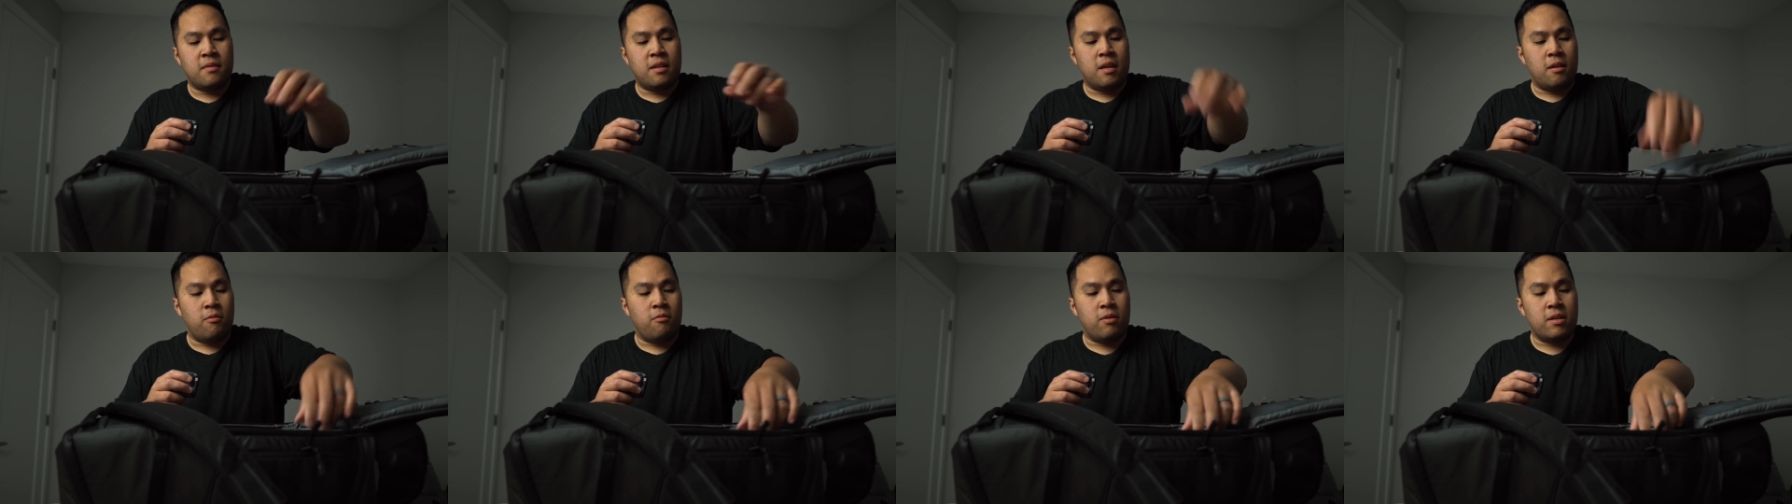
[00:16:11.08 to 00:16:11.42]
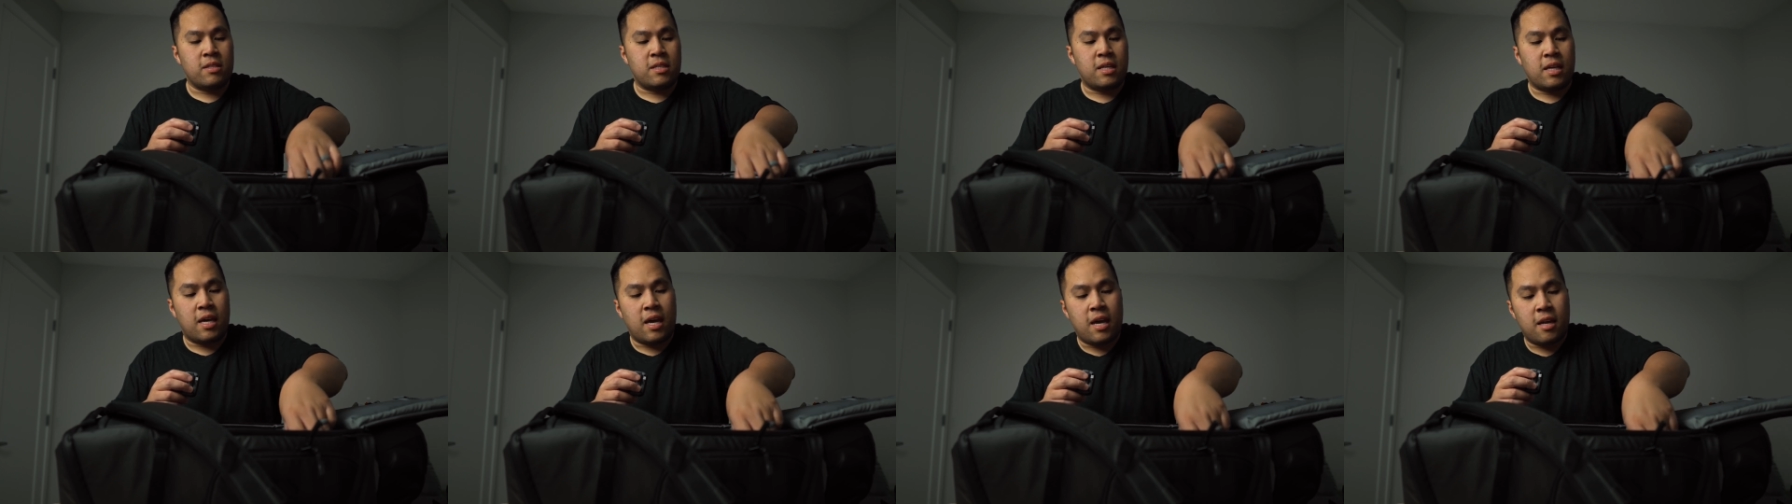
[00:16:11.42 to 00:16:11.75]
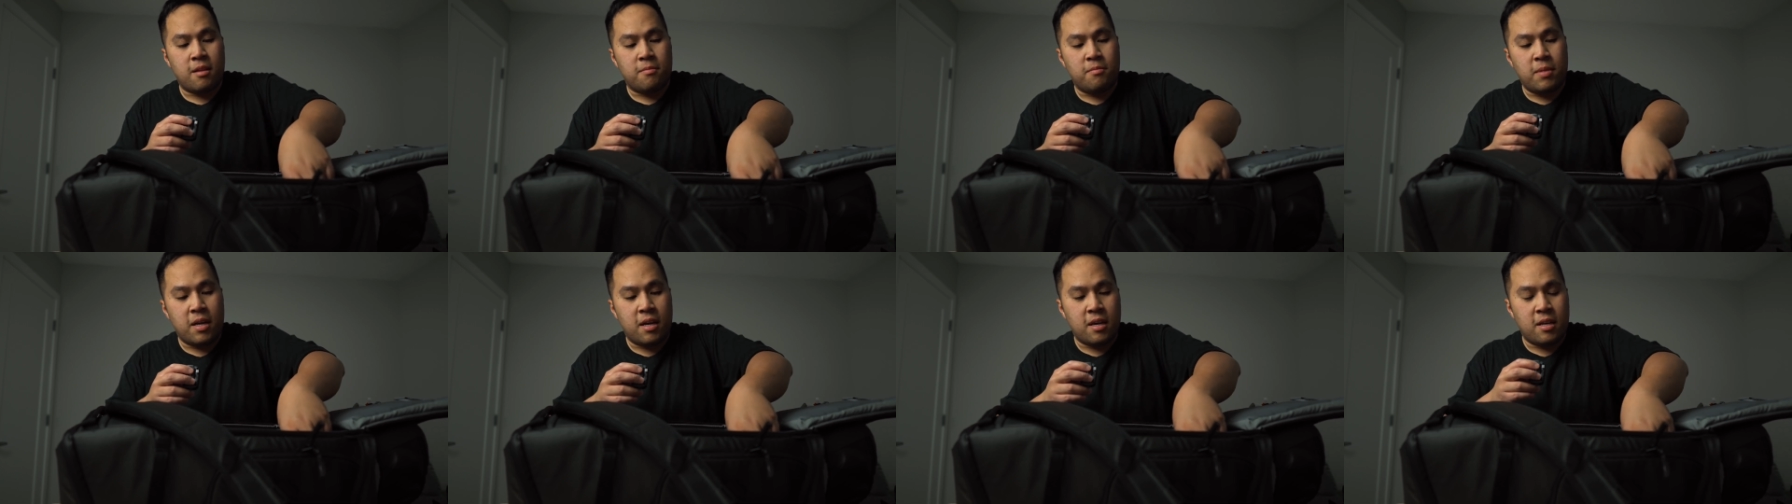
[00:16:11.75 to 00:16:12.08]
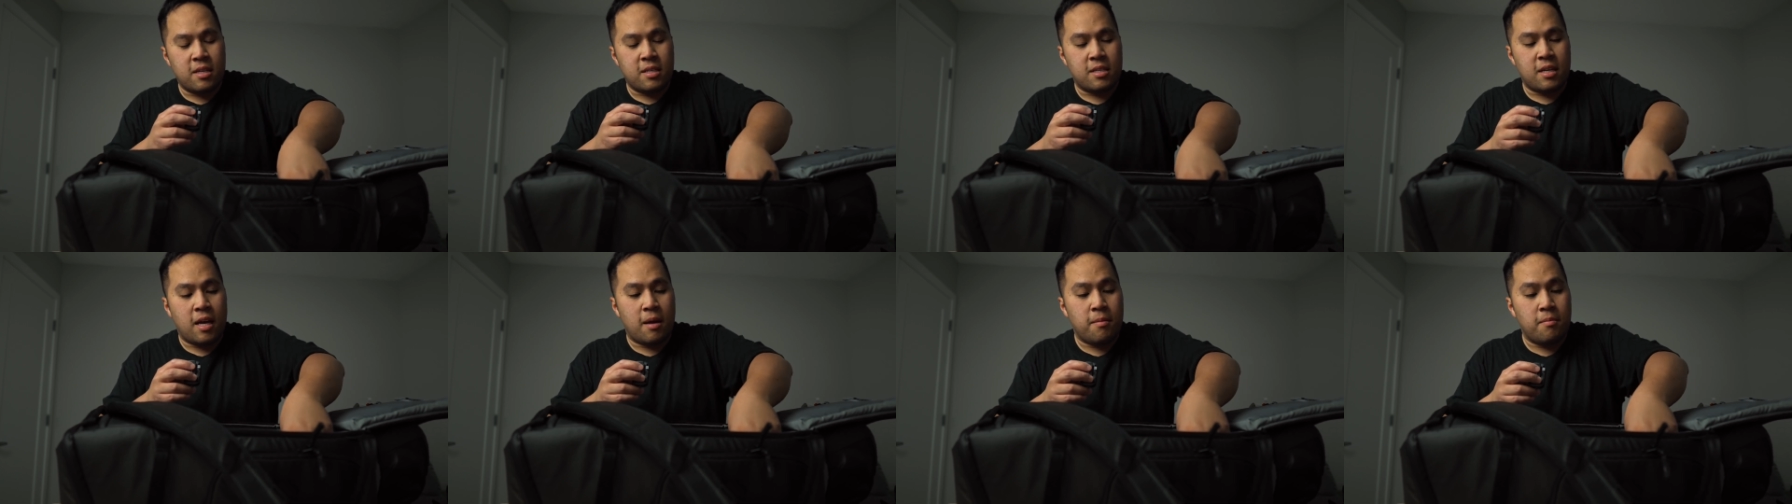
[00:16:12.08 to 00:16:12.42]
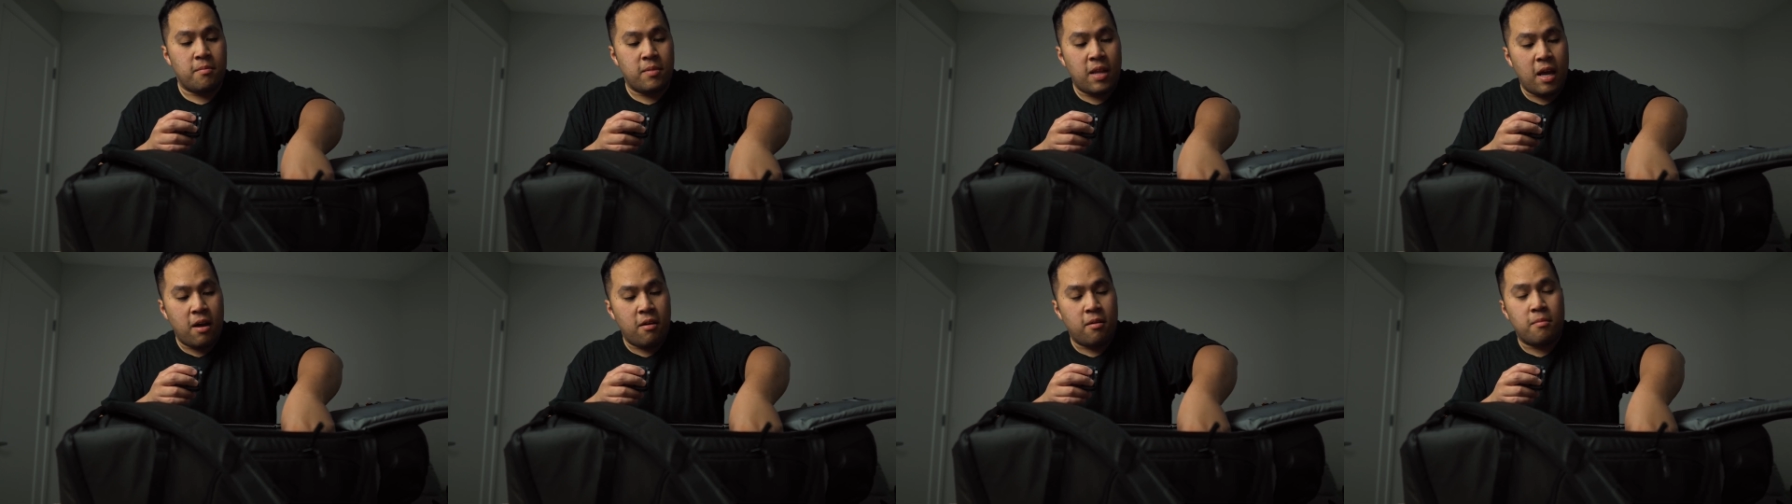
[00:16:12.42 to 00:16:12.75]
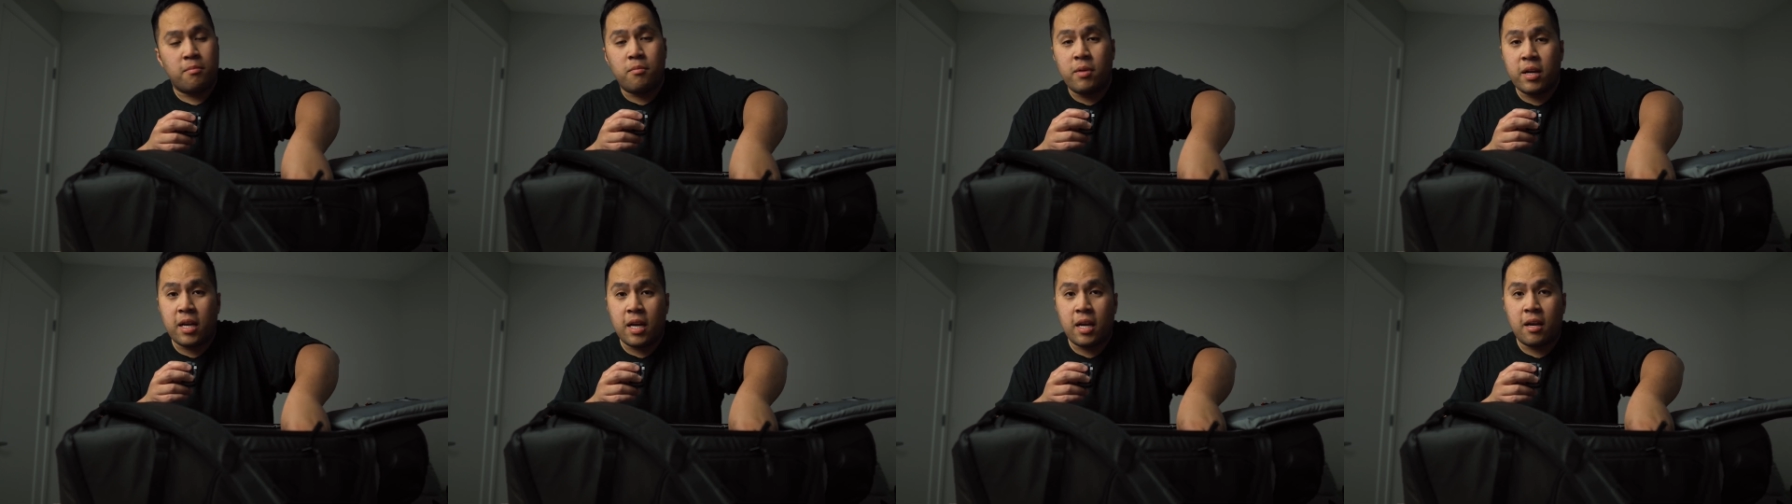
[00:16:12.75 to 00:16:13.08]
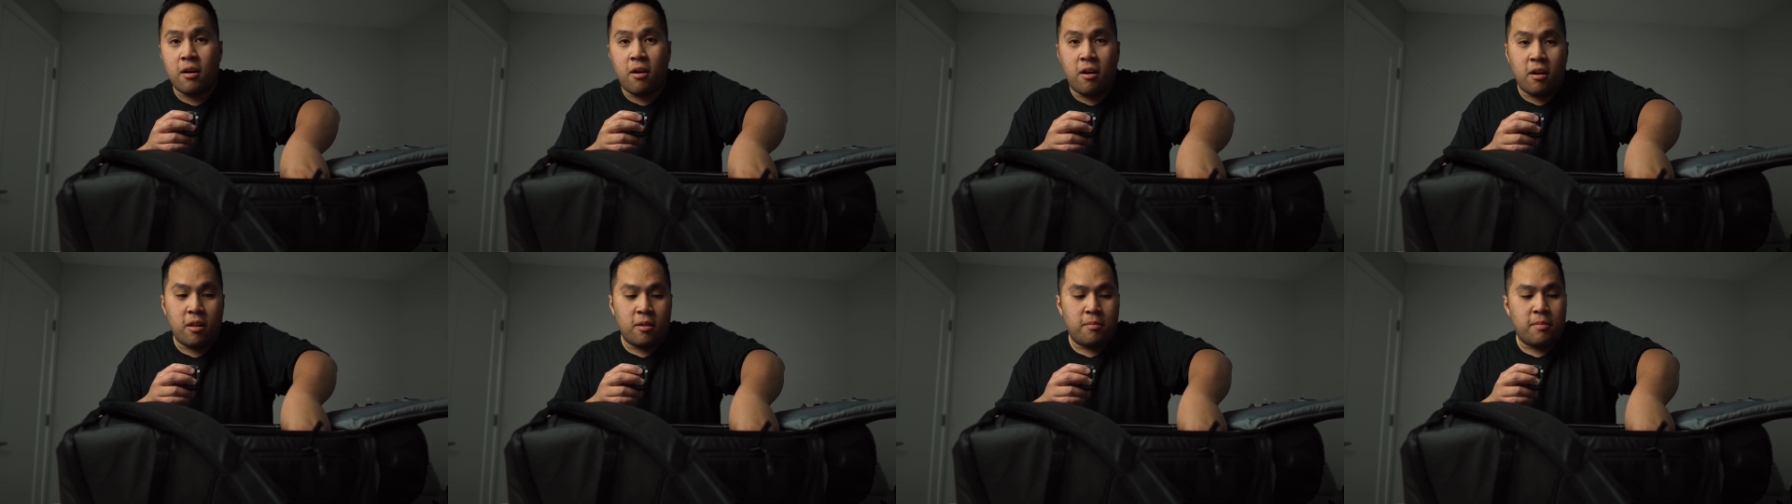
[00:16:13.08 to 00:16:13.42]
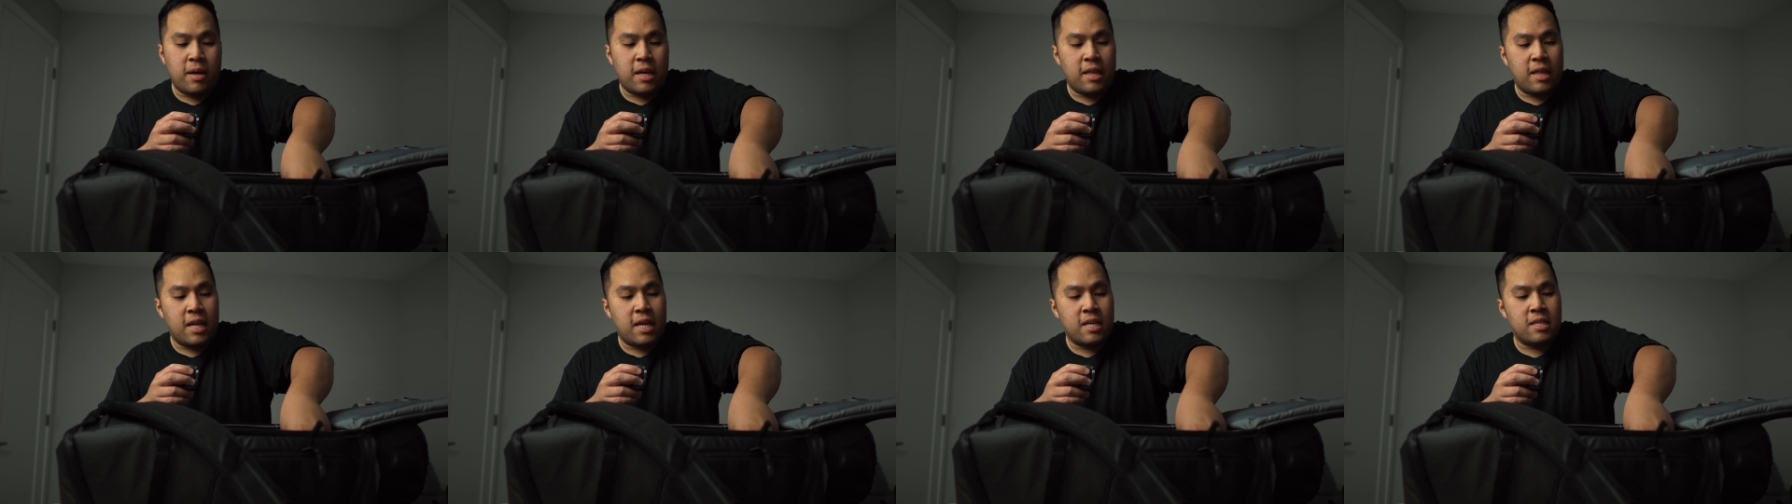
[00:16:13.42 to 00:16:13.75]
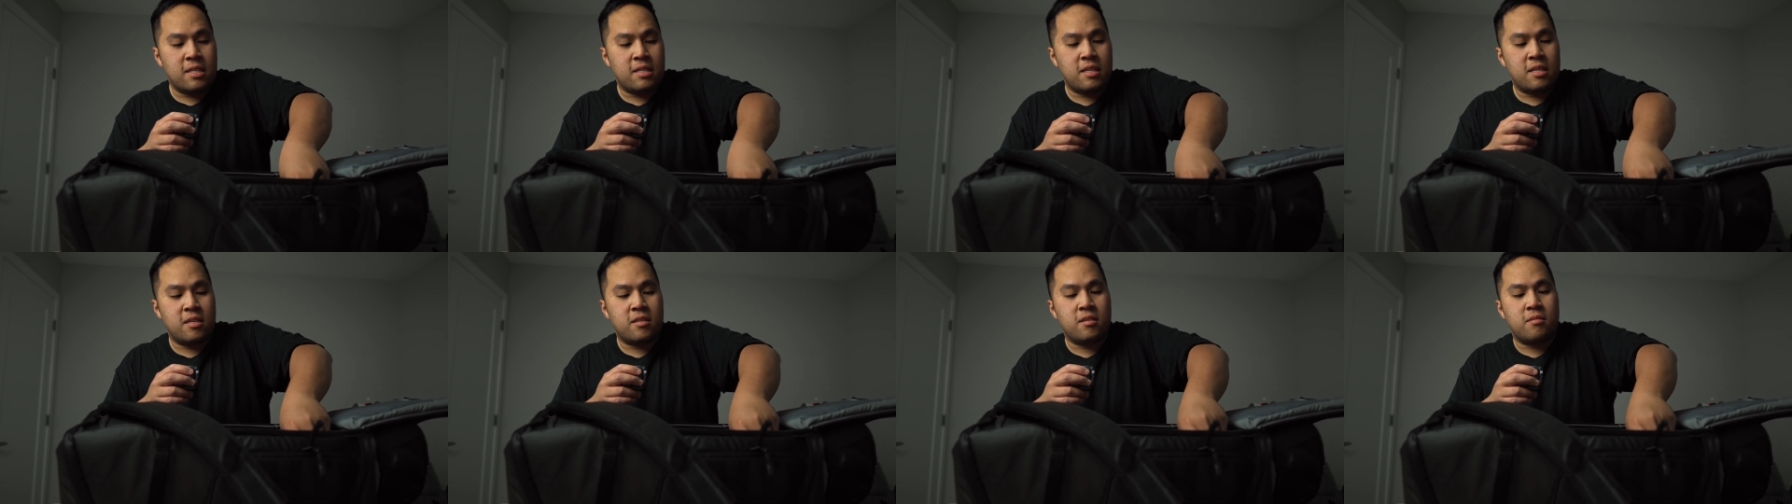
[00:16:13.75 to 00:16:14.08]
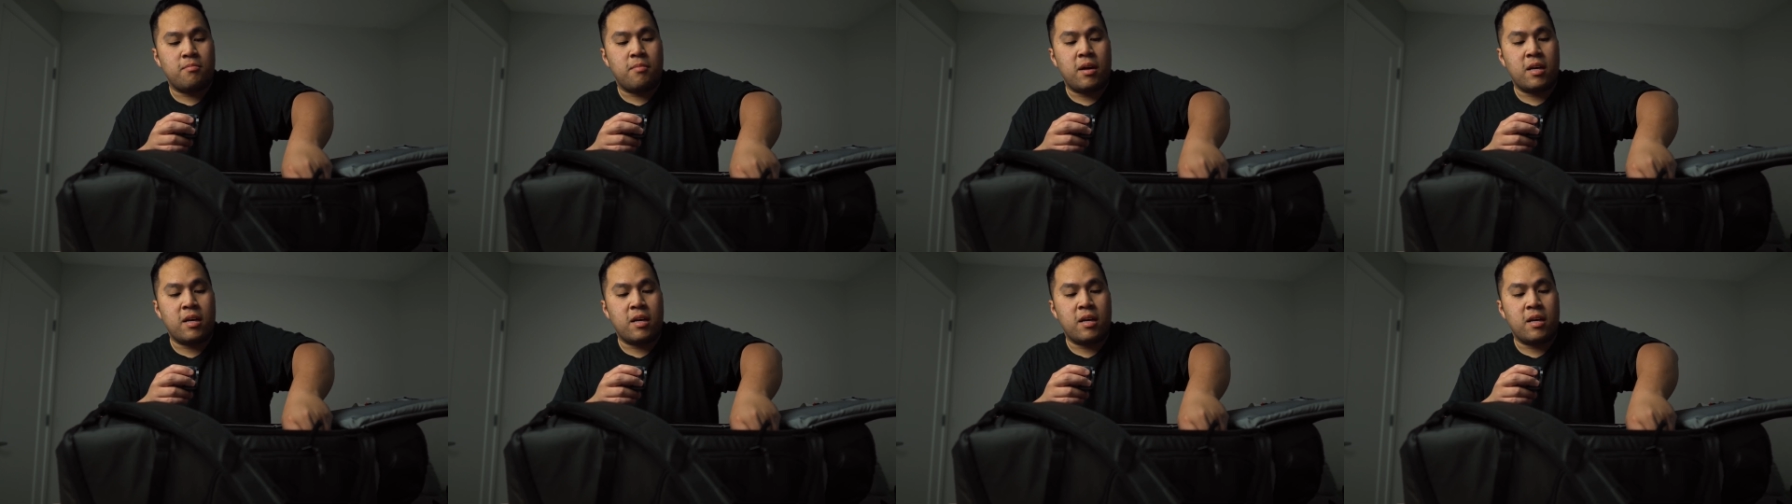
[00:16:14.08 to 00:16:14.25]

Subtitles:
And once again, because I'm bringing all of my lenses,